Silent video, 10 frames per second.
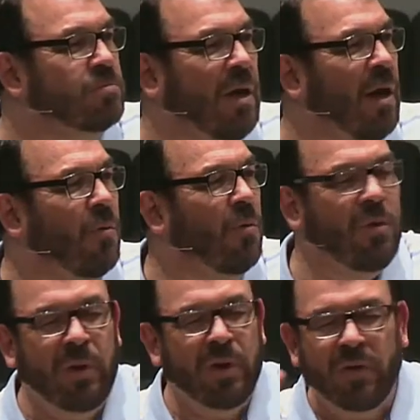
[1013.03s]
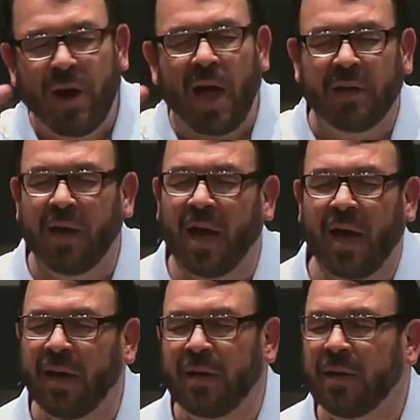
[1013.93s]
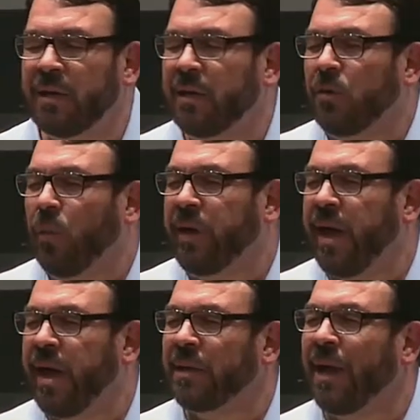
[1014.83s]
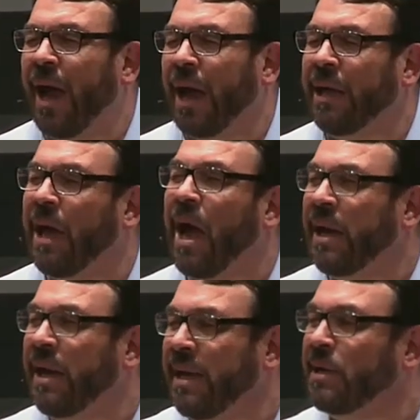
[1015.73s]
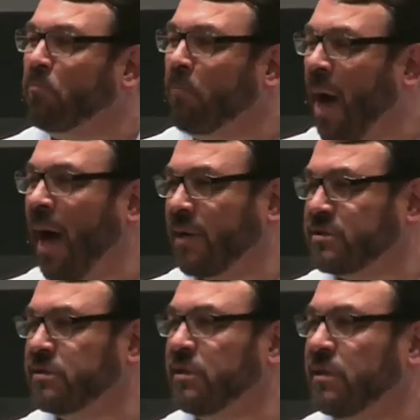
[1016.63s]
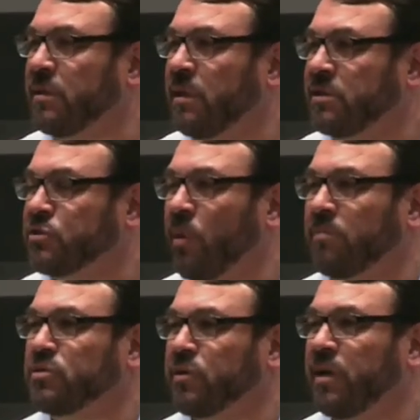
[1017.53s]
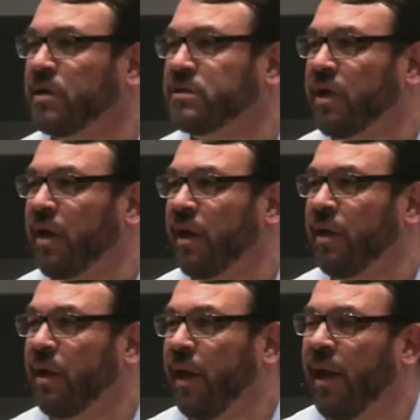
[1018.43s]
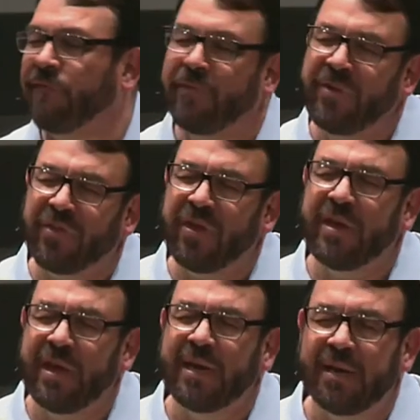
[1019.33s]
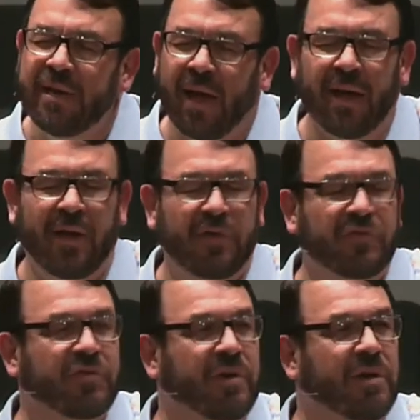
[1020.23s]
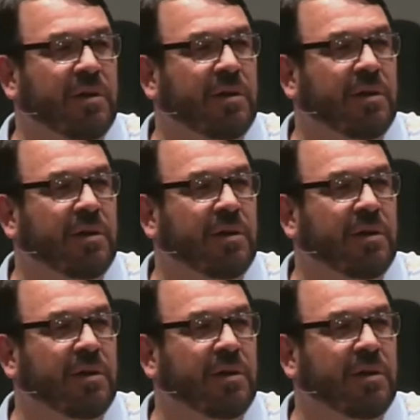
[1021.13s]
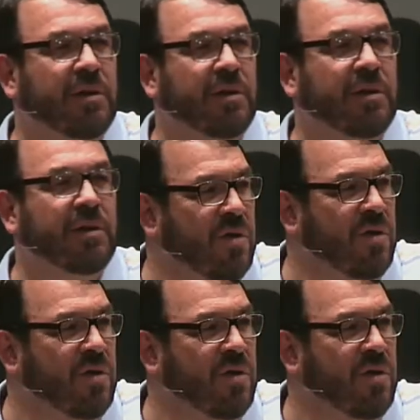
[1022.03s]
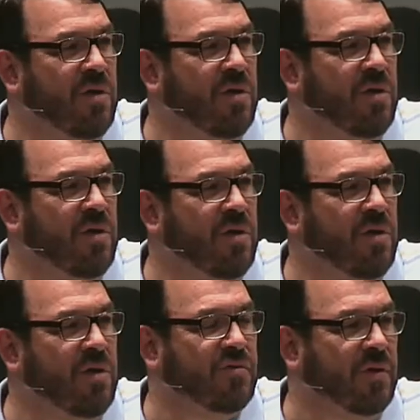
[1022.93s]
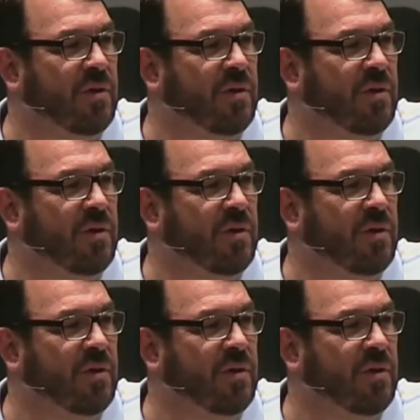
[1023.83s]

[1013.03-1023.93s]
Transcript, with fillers: You know, we are not God, and we can't lock God in a box, is what I'm trying to say. Everything He does is for a purpose and for a reason.